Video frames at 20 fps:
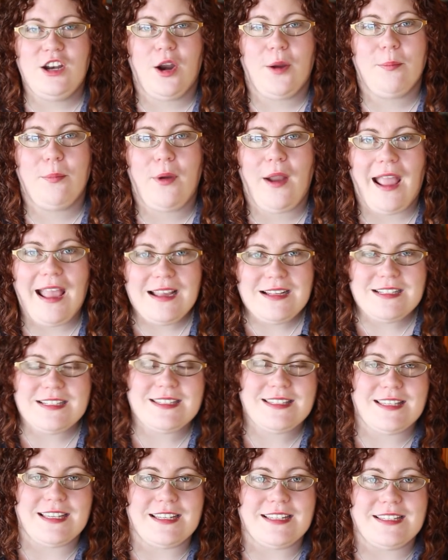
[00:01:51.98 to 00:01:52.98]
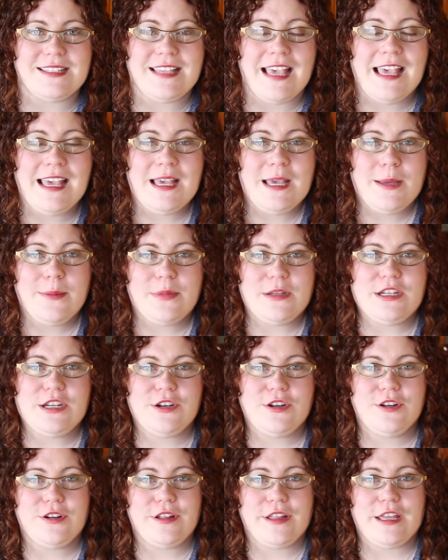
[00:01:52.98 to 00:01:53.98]
our practices,
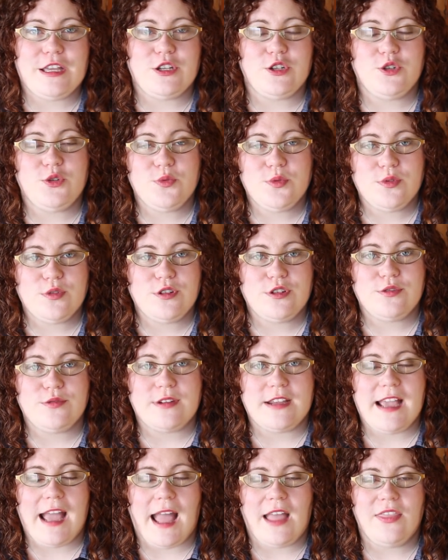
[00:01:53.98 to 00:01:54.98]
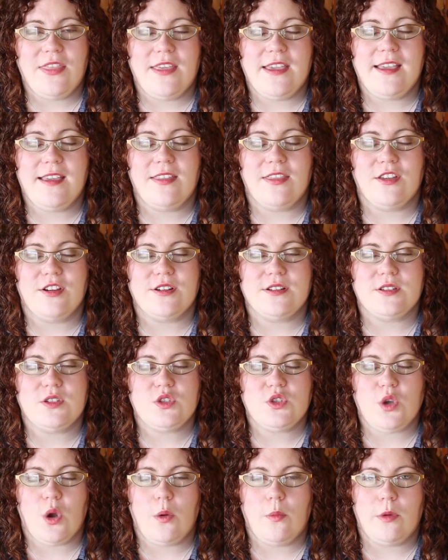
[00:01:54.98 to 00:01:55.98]
particularly in Druidry, I think there is
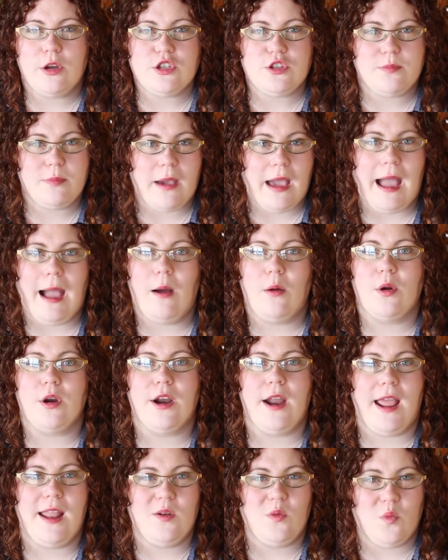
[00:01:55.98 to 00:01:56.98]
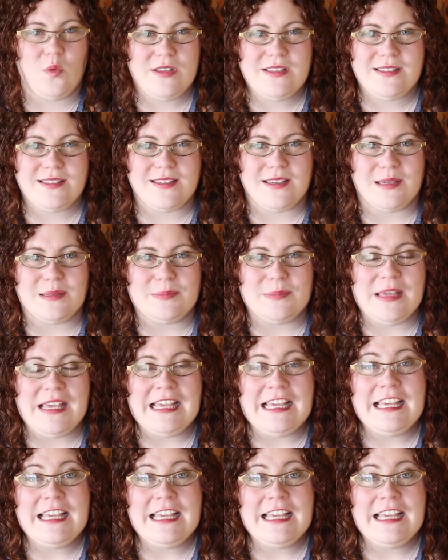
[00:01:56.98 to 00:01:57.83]
so much power and wisdom